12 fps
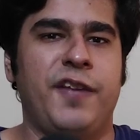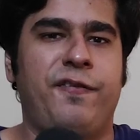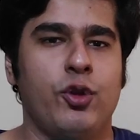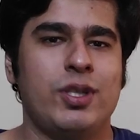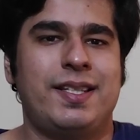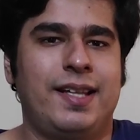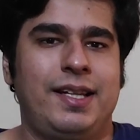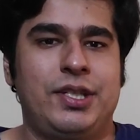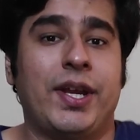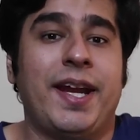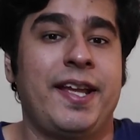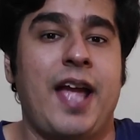If you stick
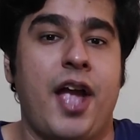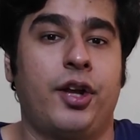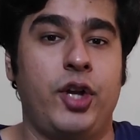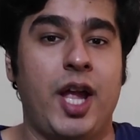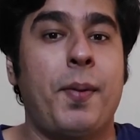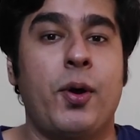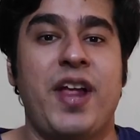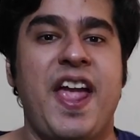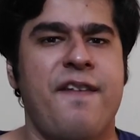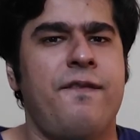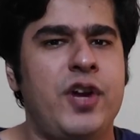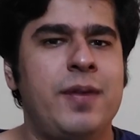to getting angry about
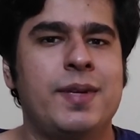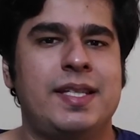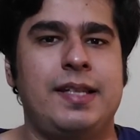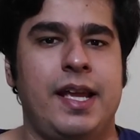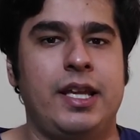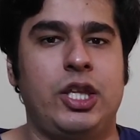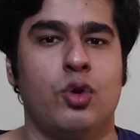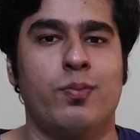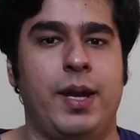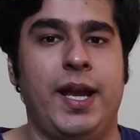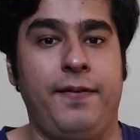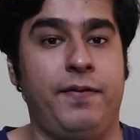every mistake you
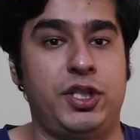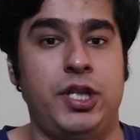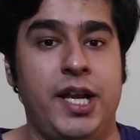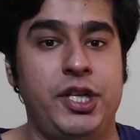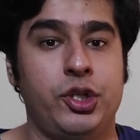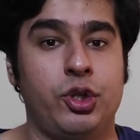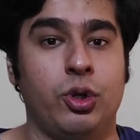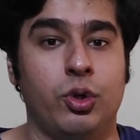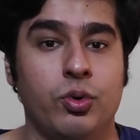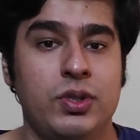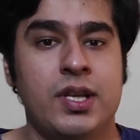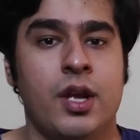made which led you to
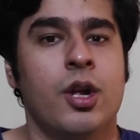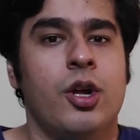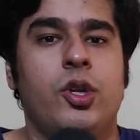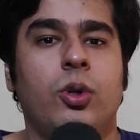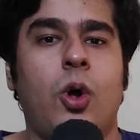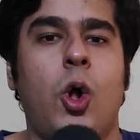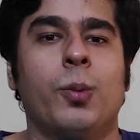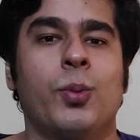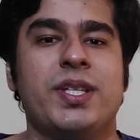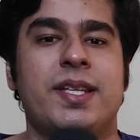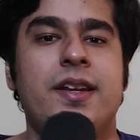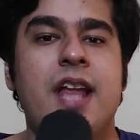lose, you'll
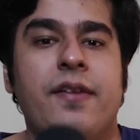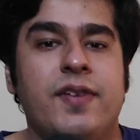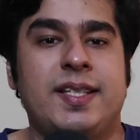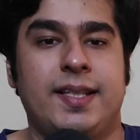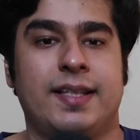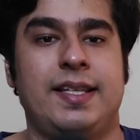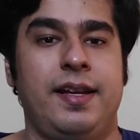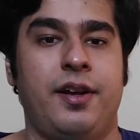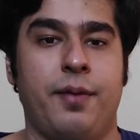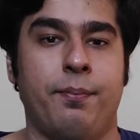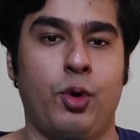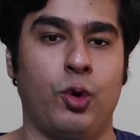almost never succeed
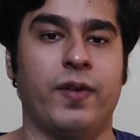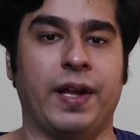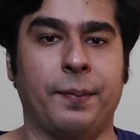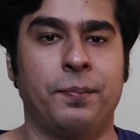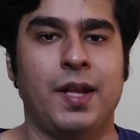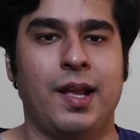in improving.